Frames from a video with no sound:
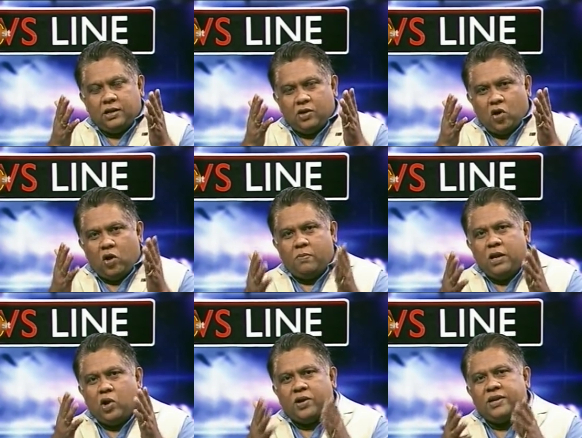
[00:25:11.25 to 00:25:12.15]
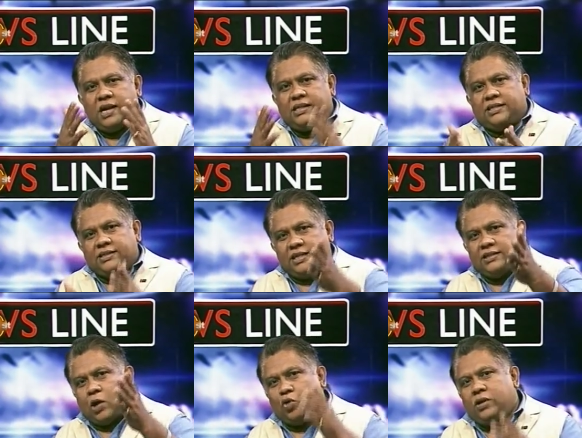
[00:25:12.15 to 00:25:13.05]
normal, ordinary
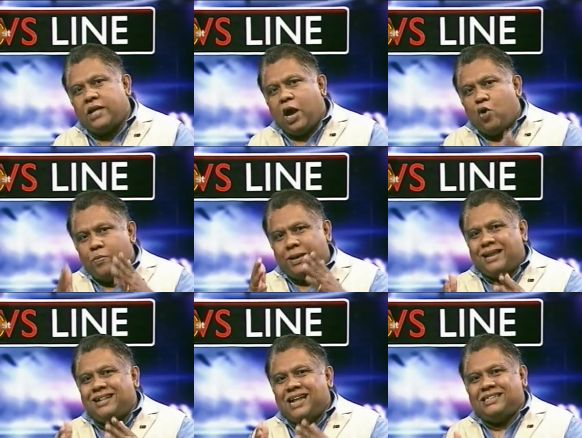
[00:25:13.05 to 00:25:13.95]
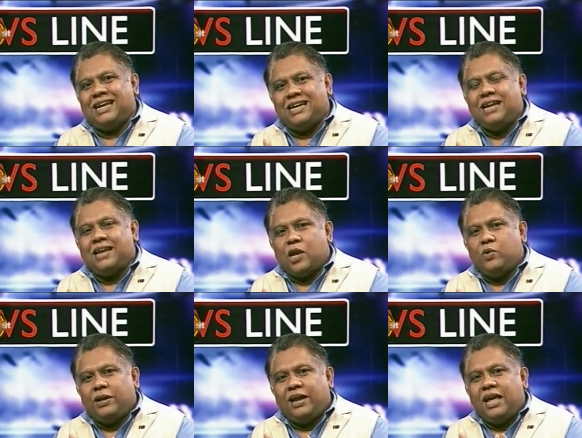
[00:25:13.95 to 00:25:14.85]
citizens out there who made that change in
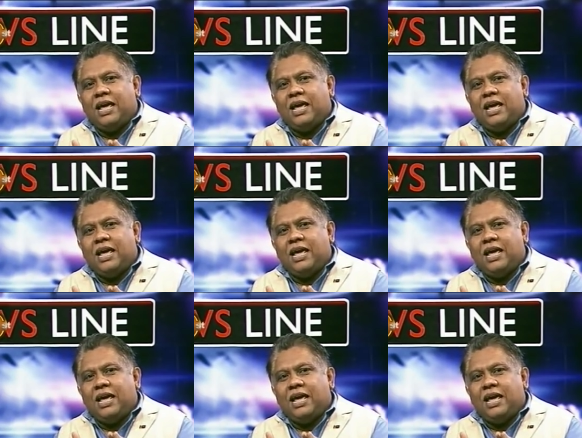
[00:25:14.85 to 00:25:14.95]
January,